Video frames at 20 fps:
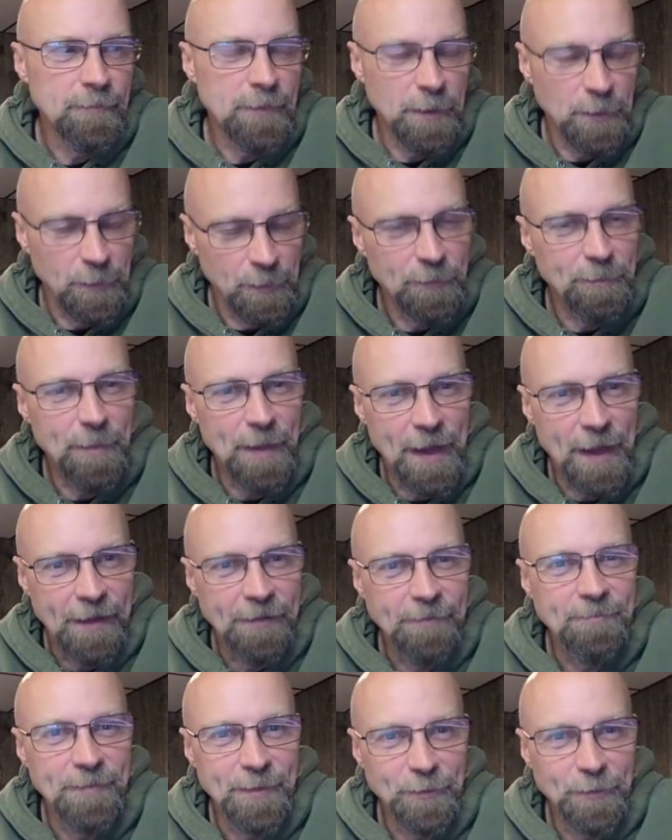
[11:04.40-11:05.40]
And it was
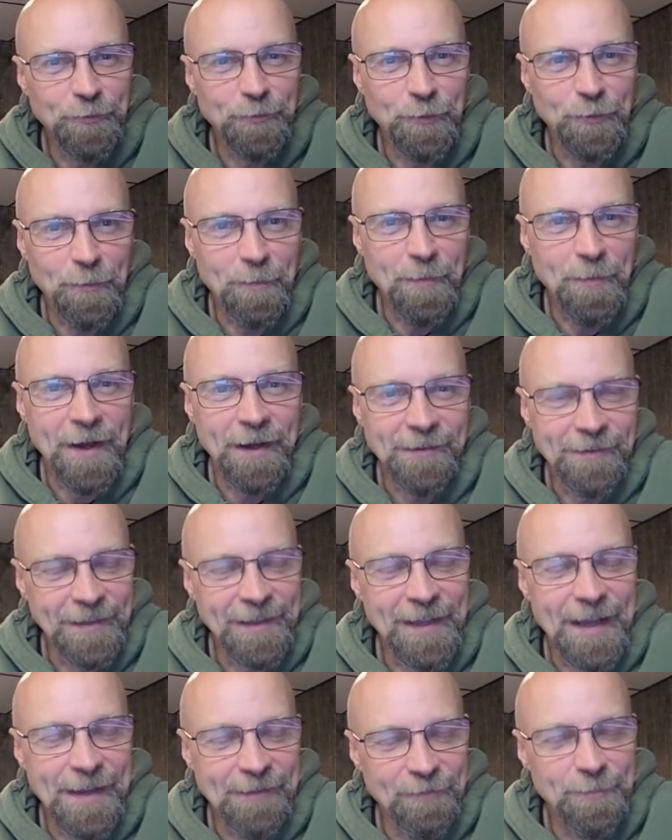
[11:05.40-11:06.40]
bad. It was real bad.
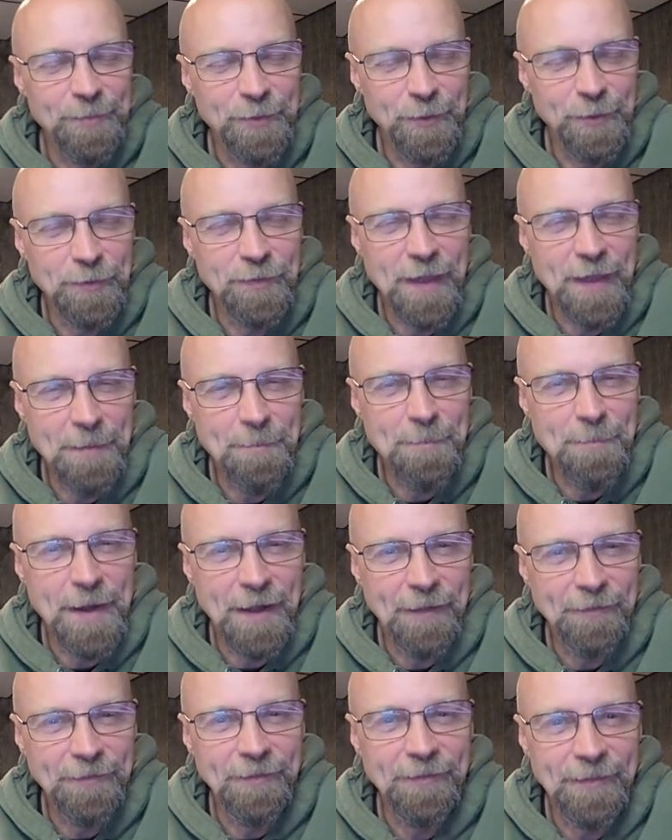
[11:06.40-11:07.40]
Like I haven't puked that
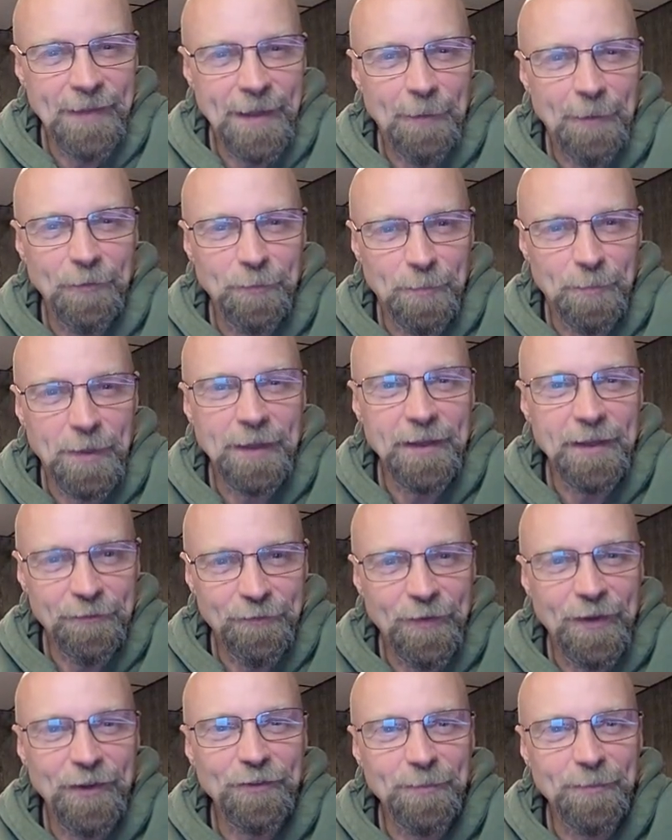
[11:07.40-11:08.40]
bad since I was probably a
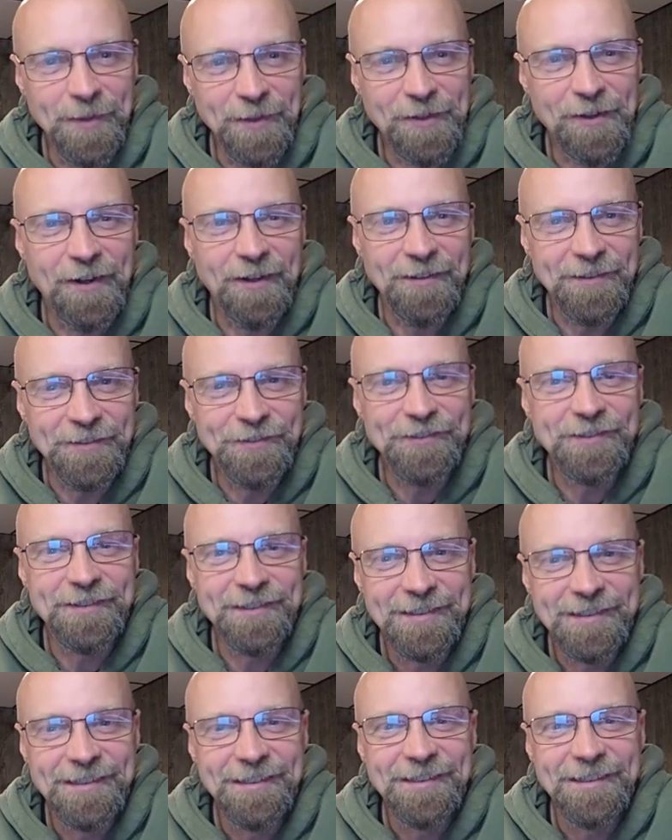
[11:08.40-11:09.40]
freshman in college.
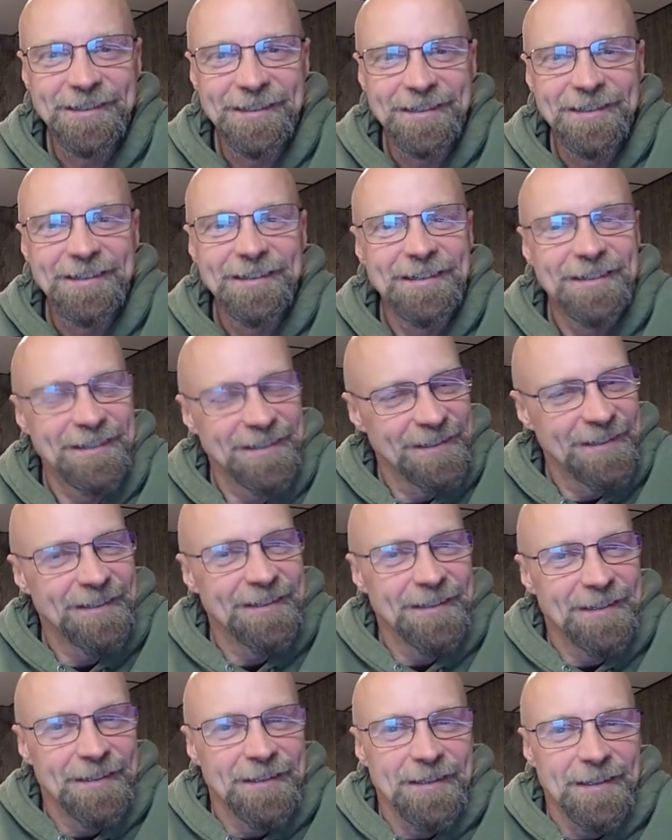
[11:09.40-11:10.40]

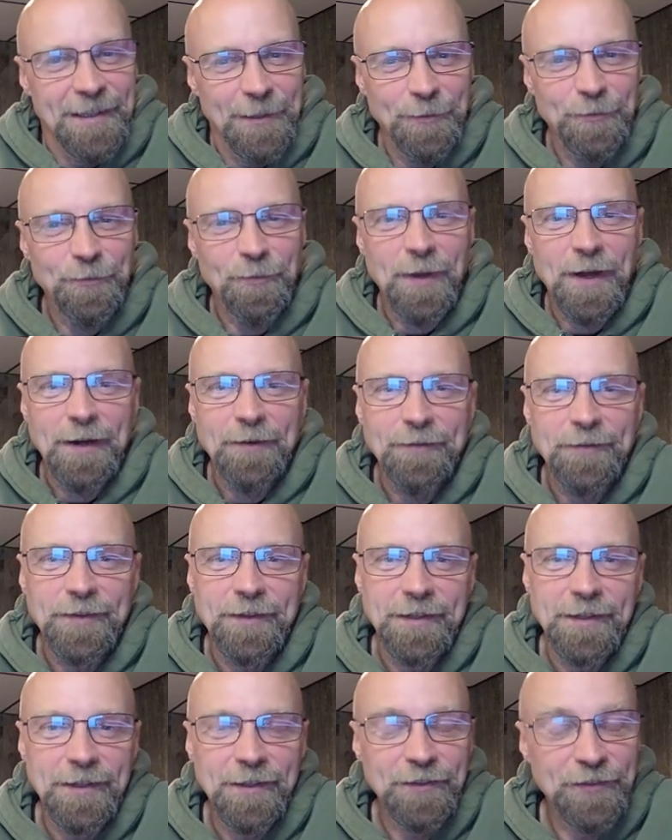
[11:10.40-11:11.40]
It was rough.
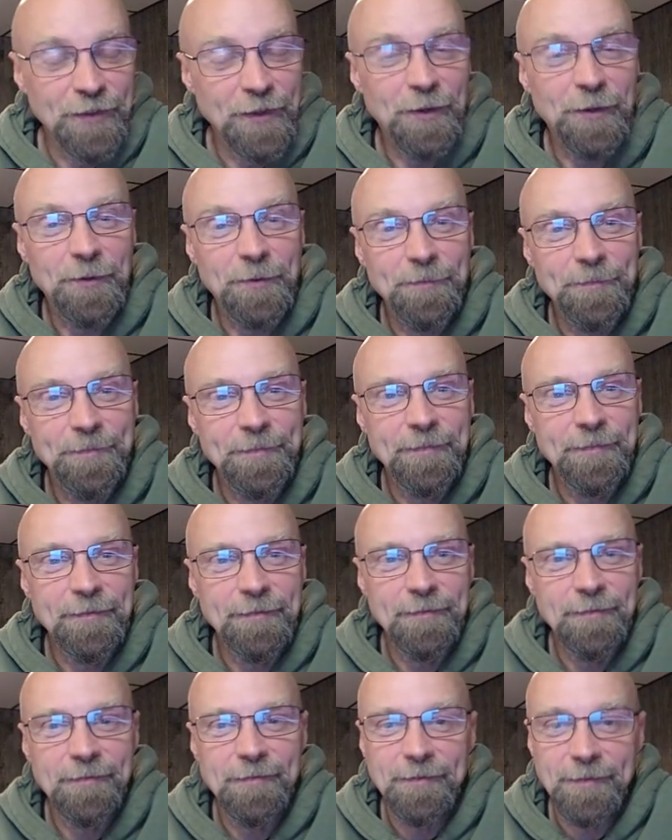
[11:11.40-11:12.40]
So
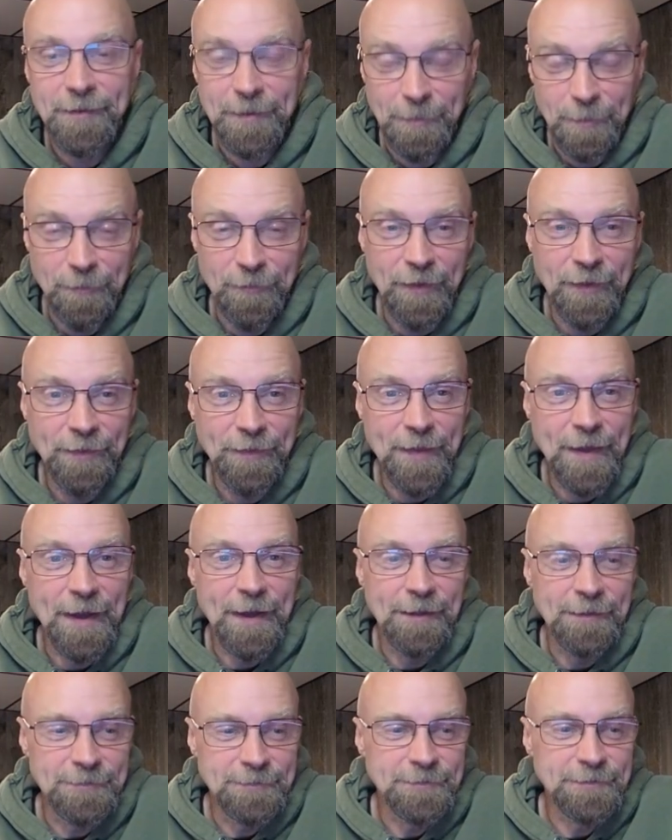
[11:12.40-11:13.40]
to prevent
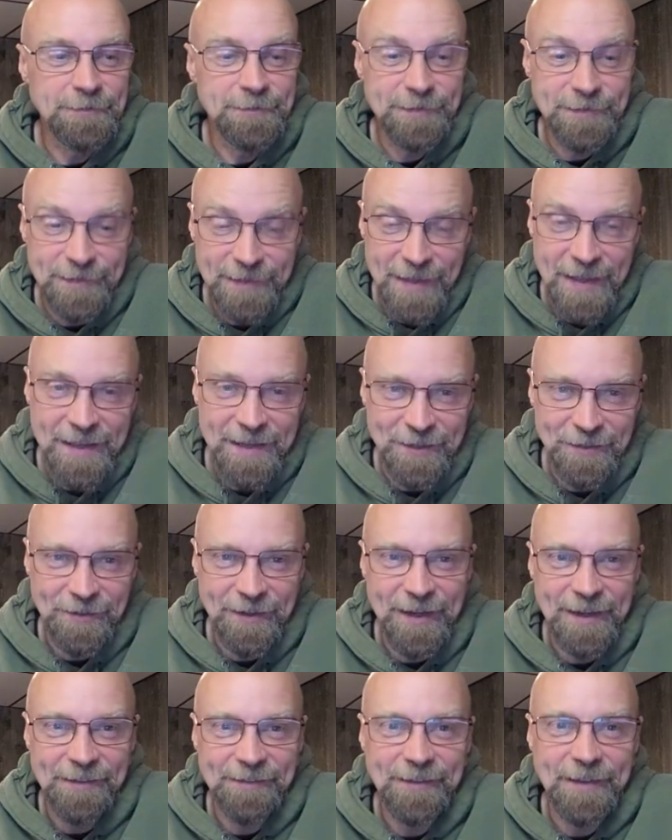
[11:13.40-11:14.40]
that, take your
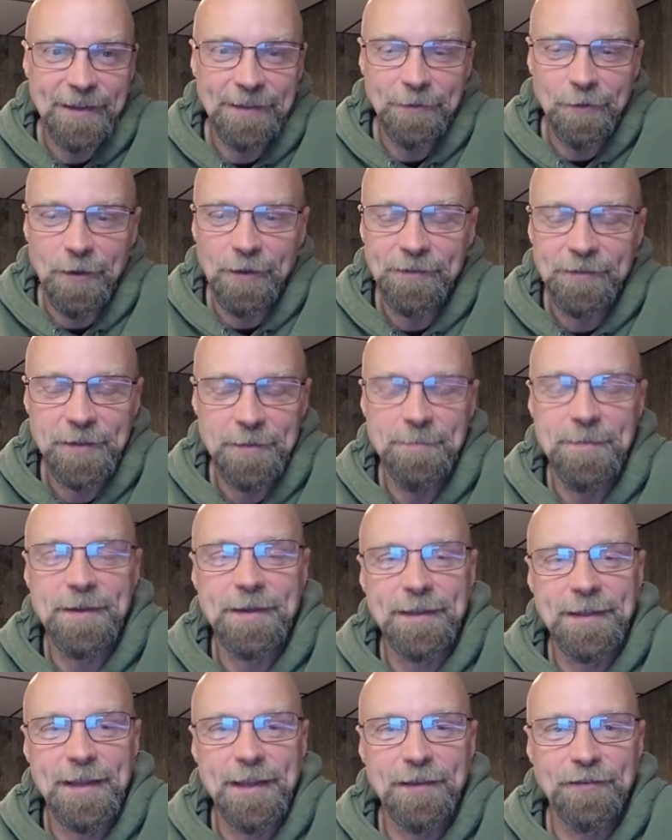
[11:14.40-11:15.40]
anti-nausea
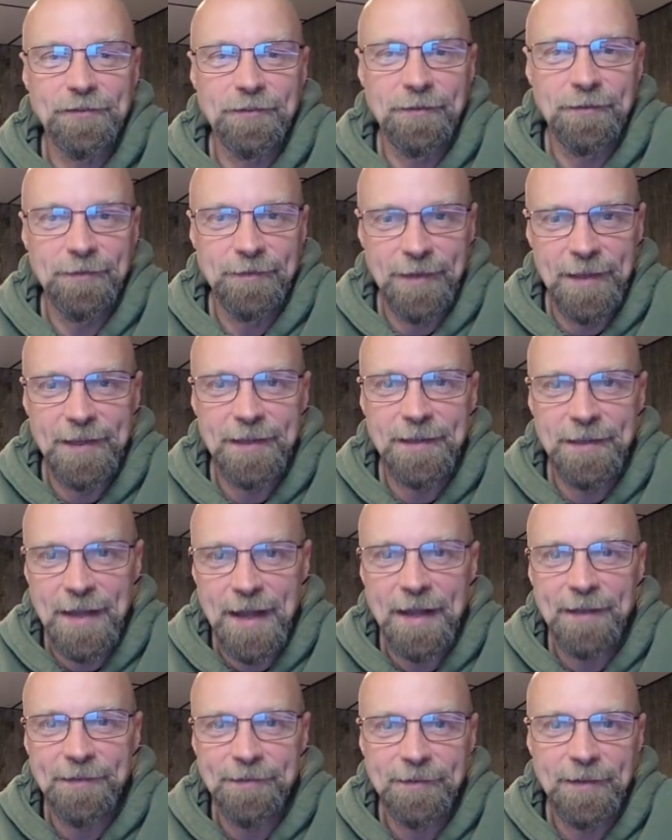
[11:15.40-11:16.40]
medication. Take it
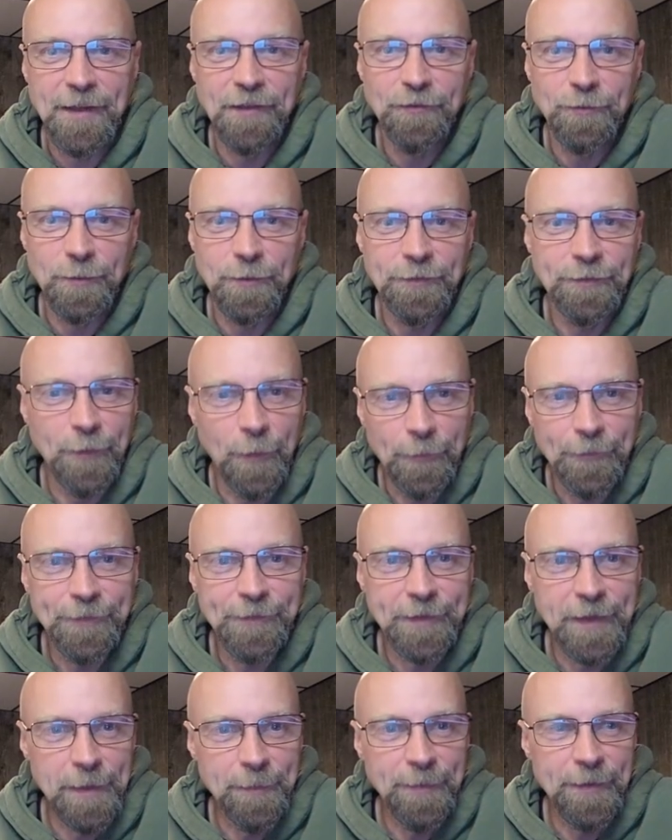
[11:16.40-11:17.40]
as scheduled. Don't
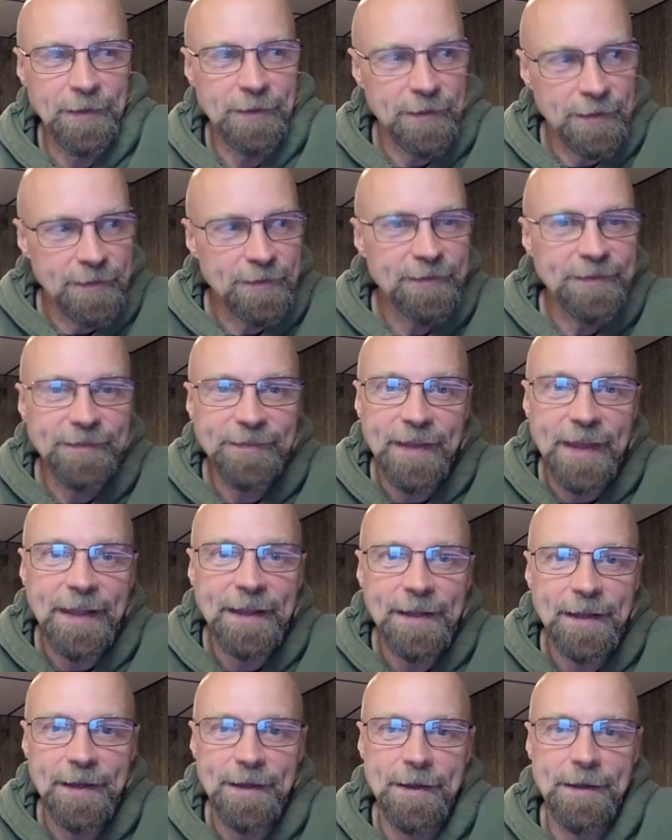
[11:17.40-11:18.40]
skip it.
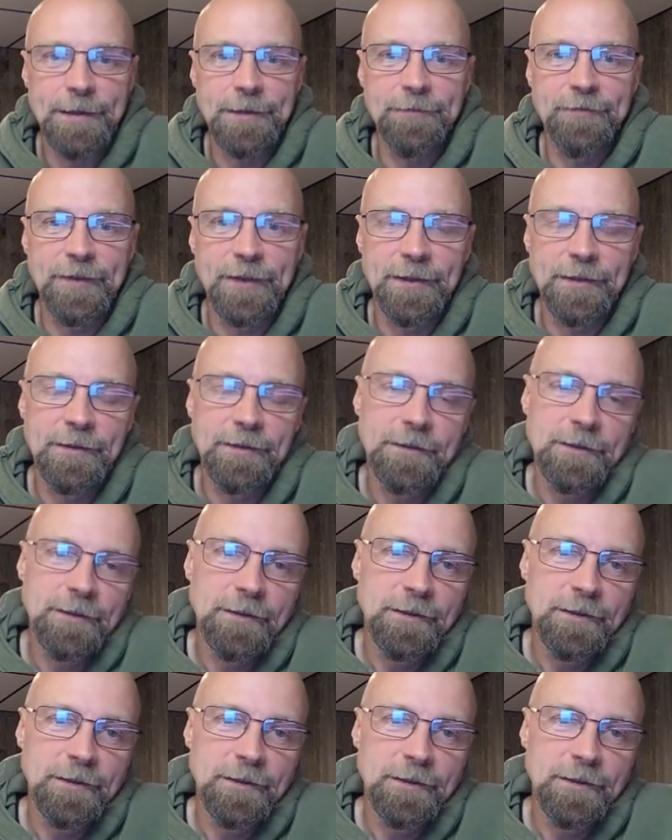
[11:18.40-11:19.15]
Stay ahead of it.